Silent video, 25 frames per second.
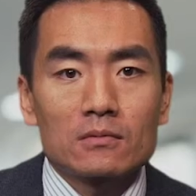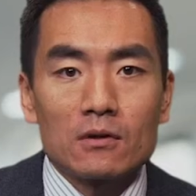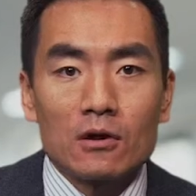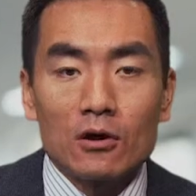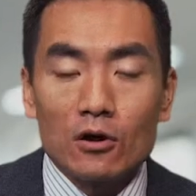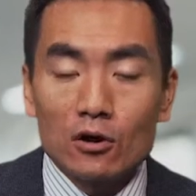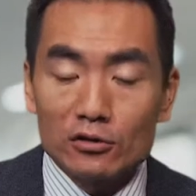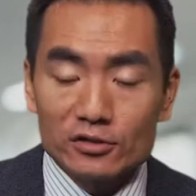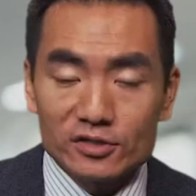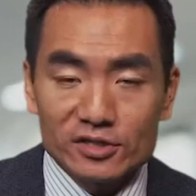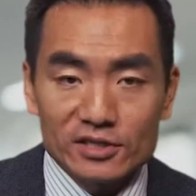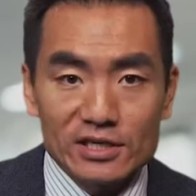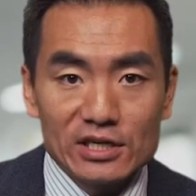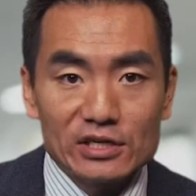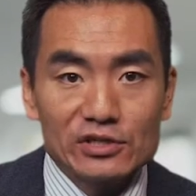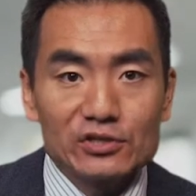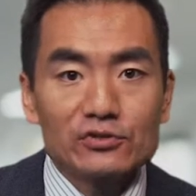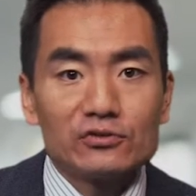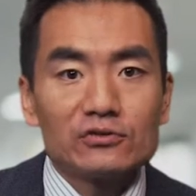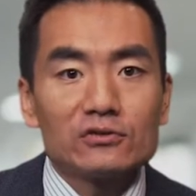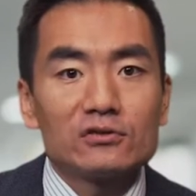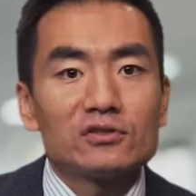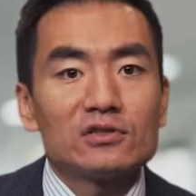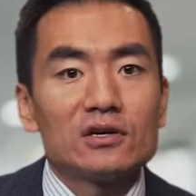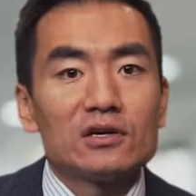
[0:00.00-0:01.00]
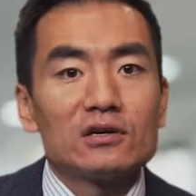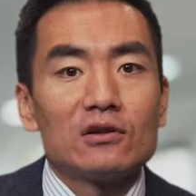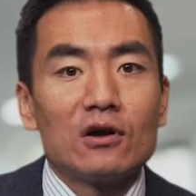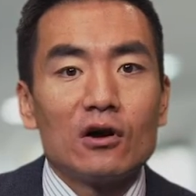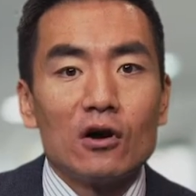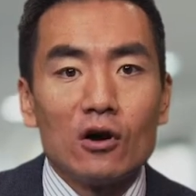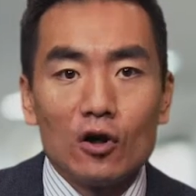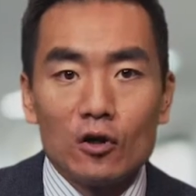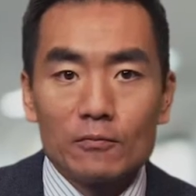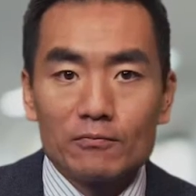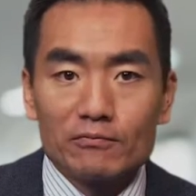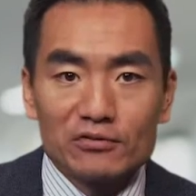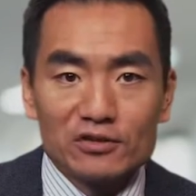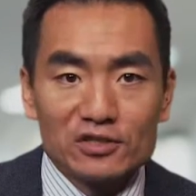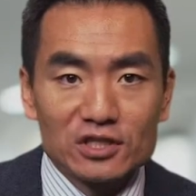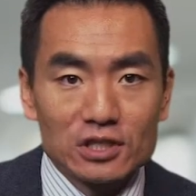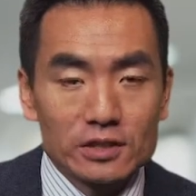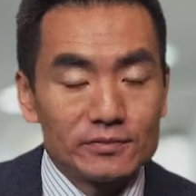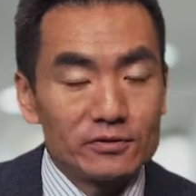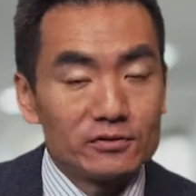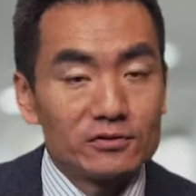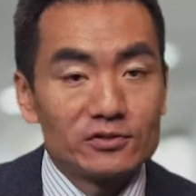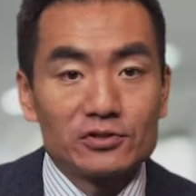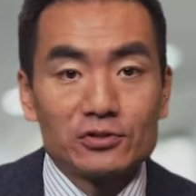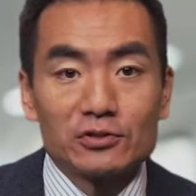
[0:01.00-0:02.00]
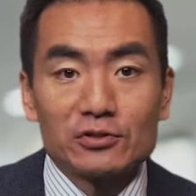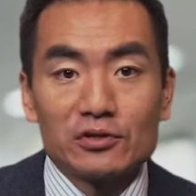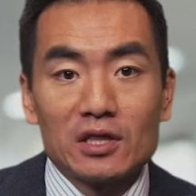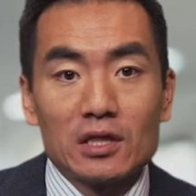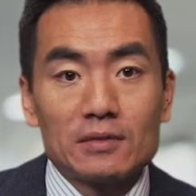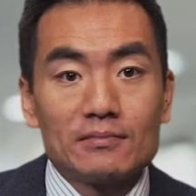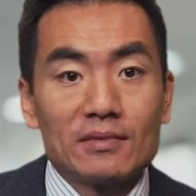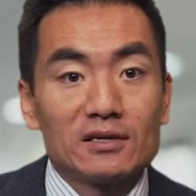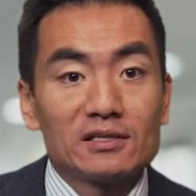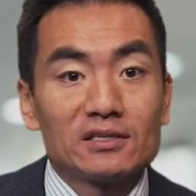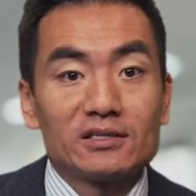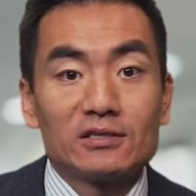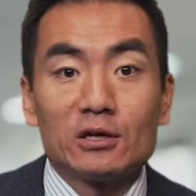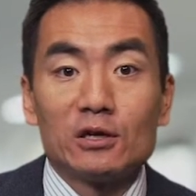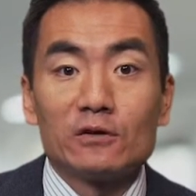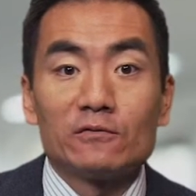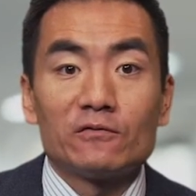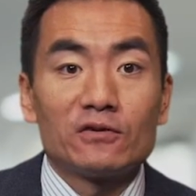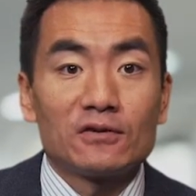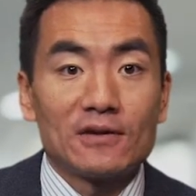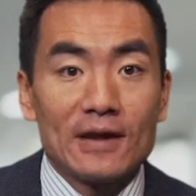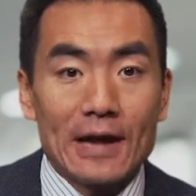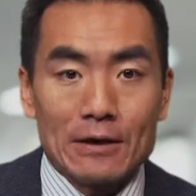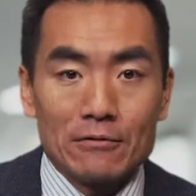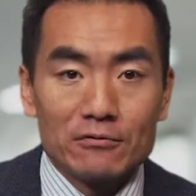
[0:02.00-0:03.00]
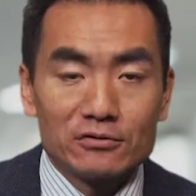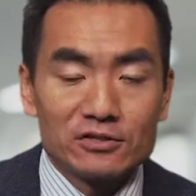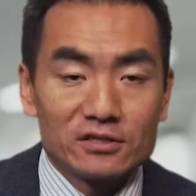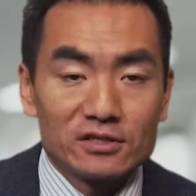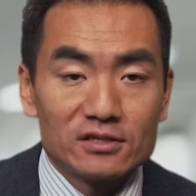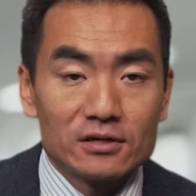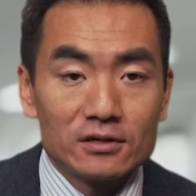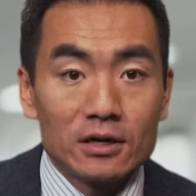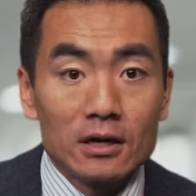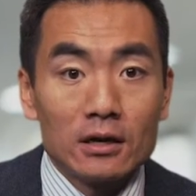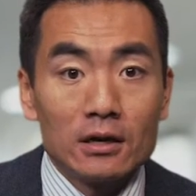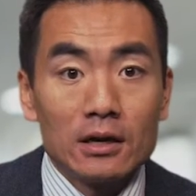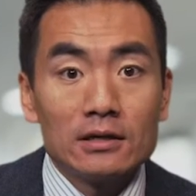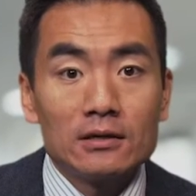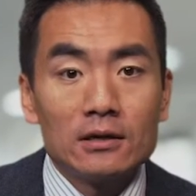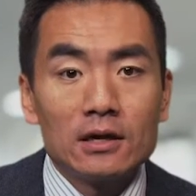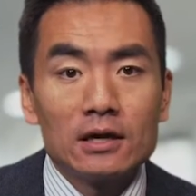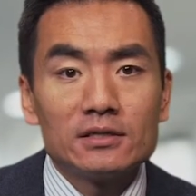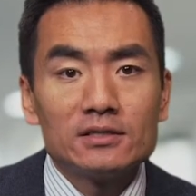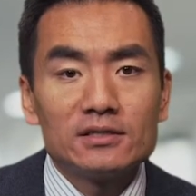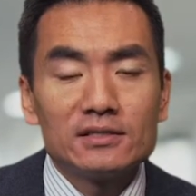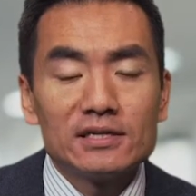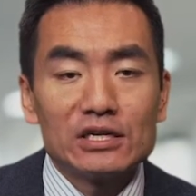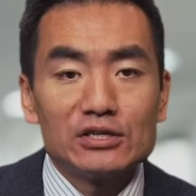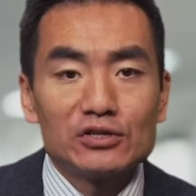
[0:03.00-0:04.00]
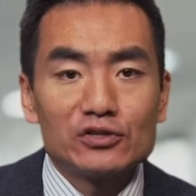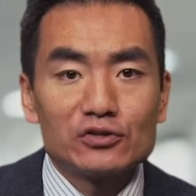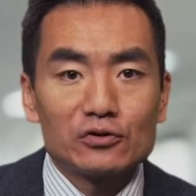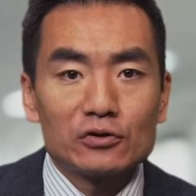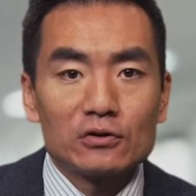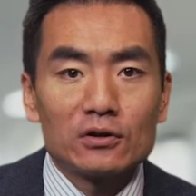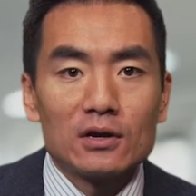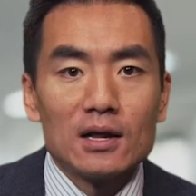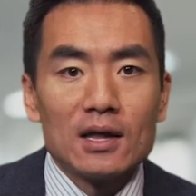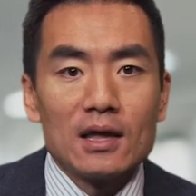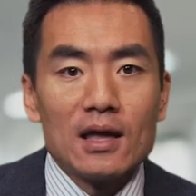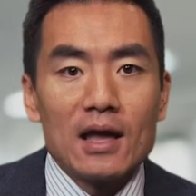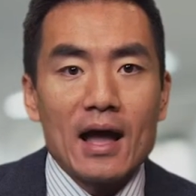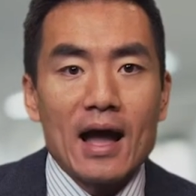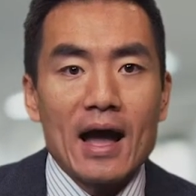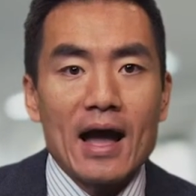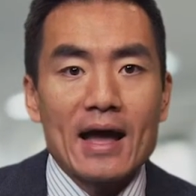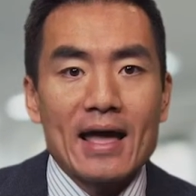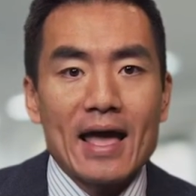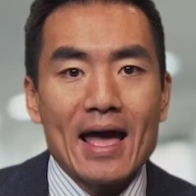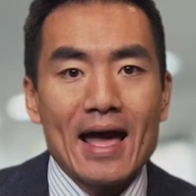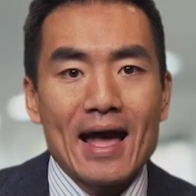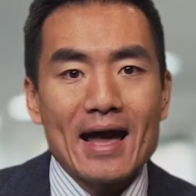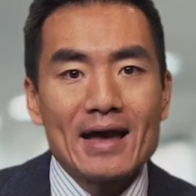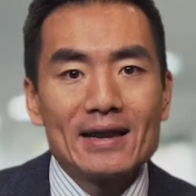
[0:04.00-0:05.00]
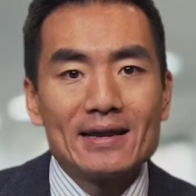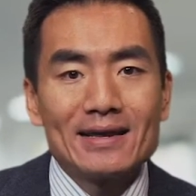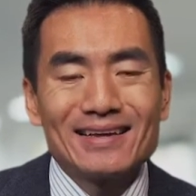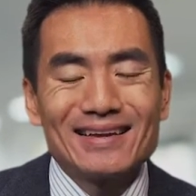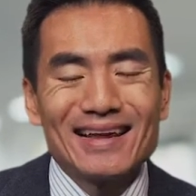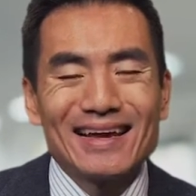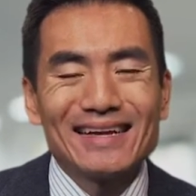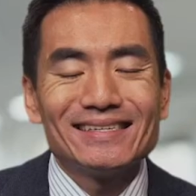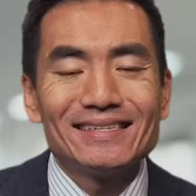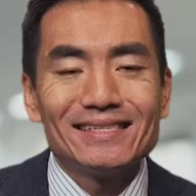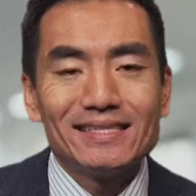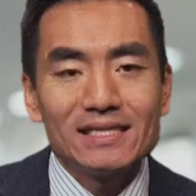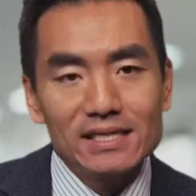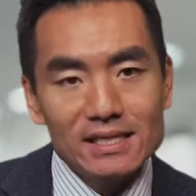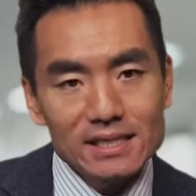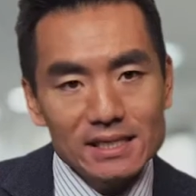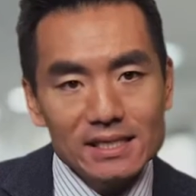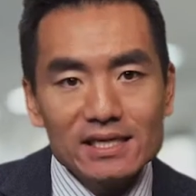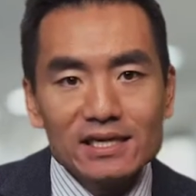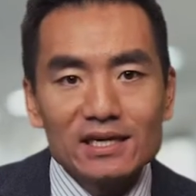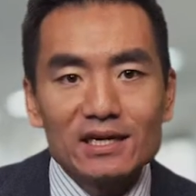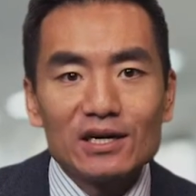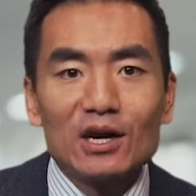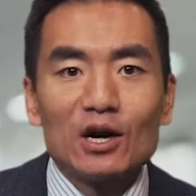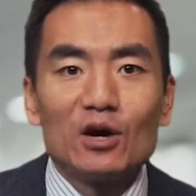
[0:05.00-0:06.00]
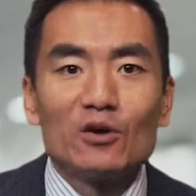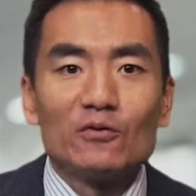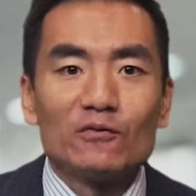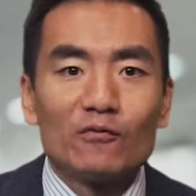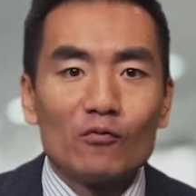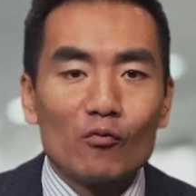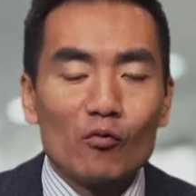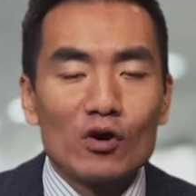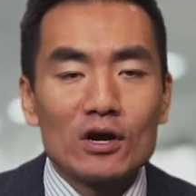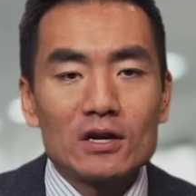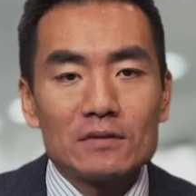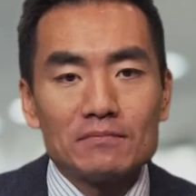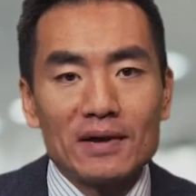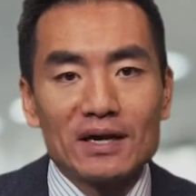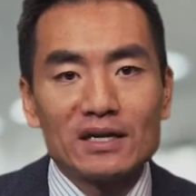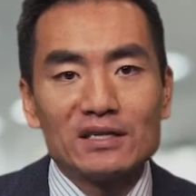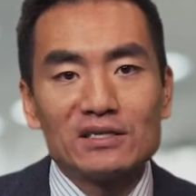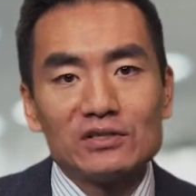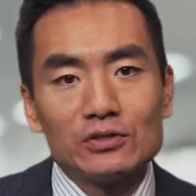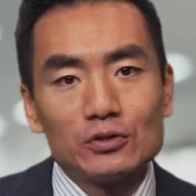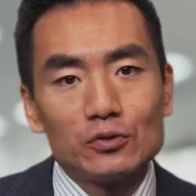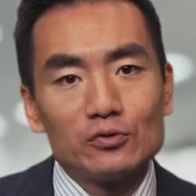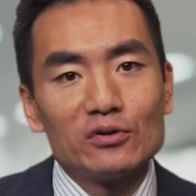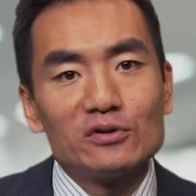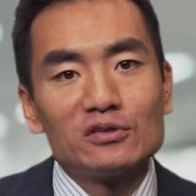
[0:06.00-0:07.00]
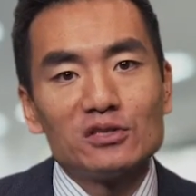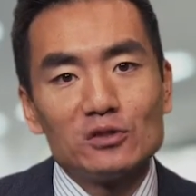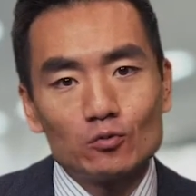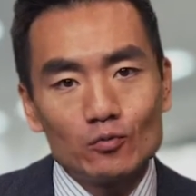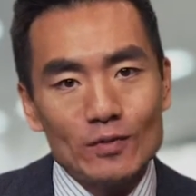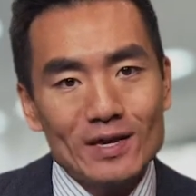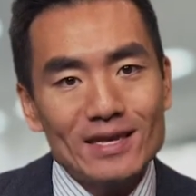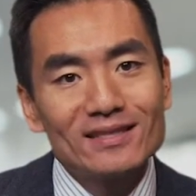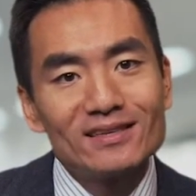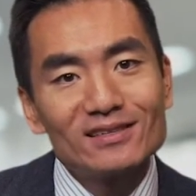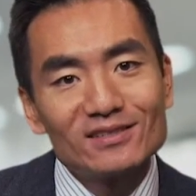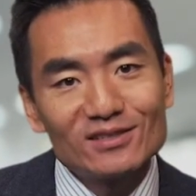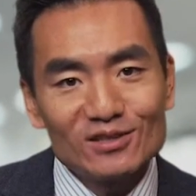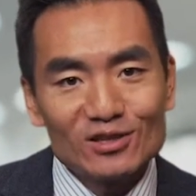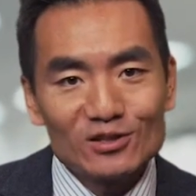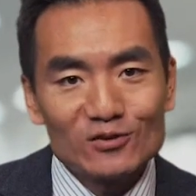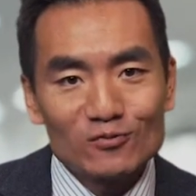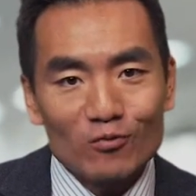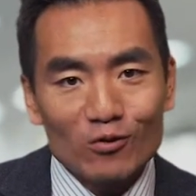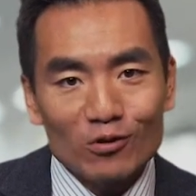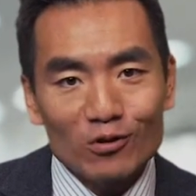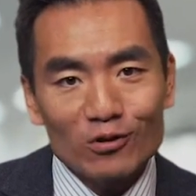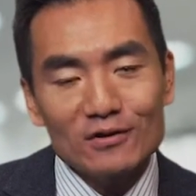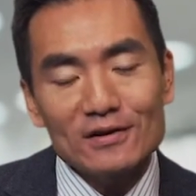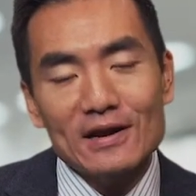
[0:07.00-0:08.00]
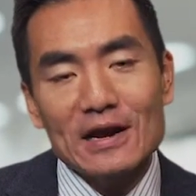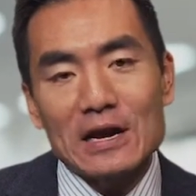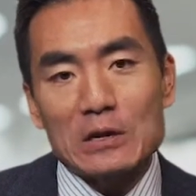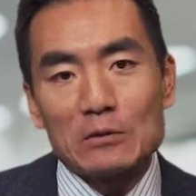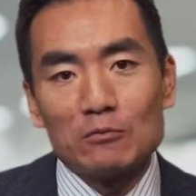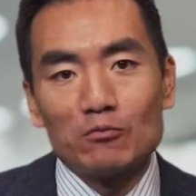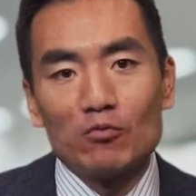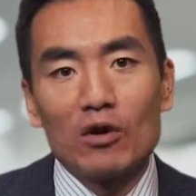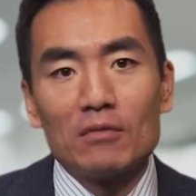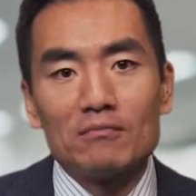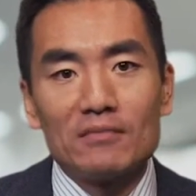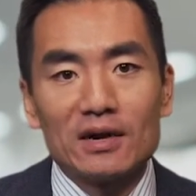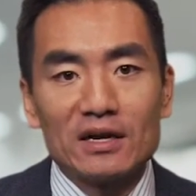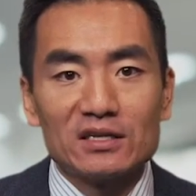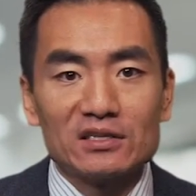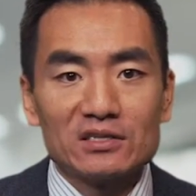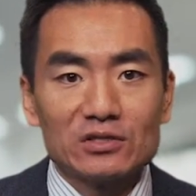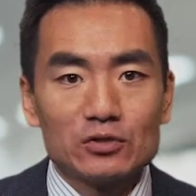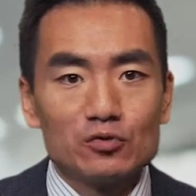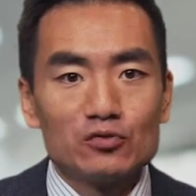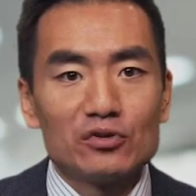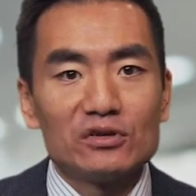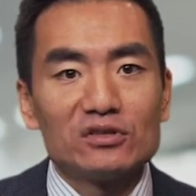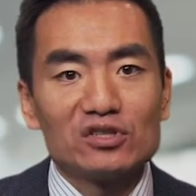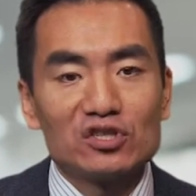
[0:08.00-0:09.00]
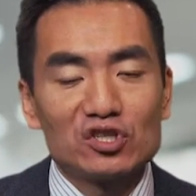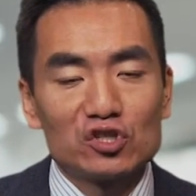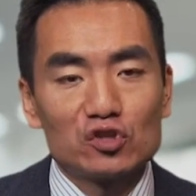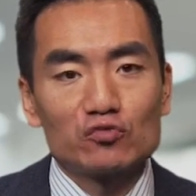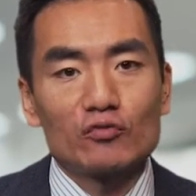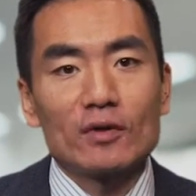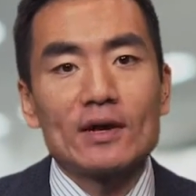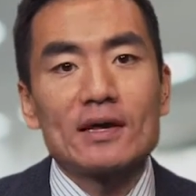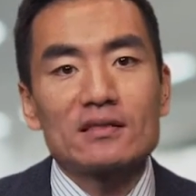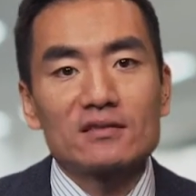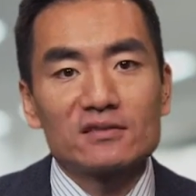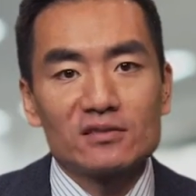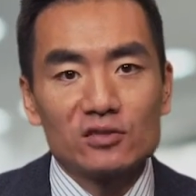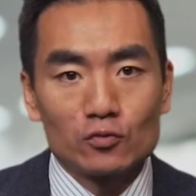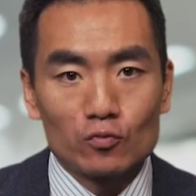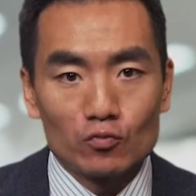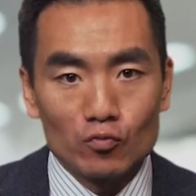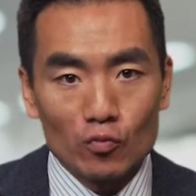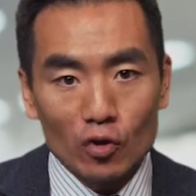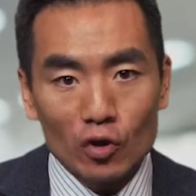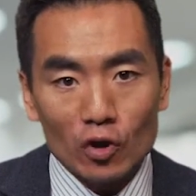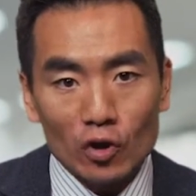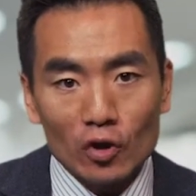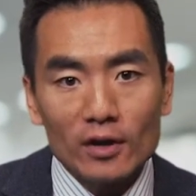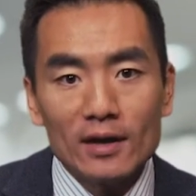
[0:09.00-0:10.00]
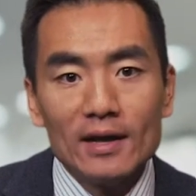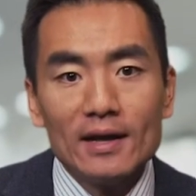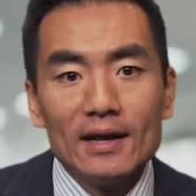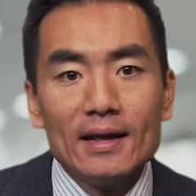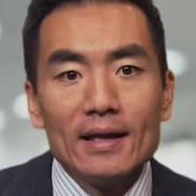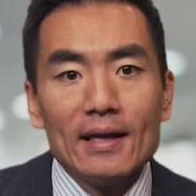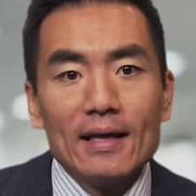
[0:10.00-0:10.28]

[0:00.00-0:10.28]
all teachers and all principals, certainly myself when I was a teacher, I had an idea of what my students' weaknesses were and what my students' strengths were.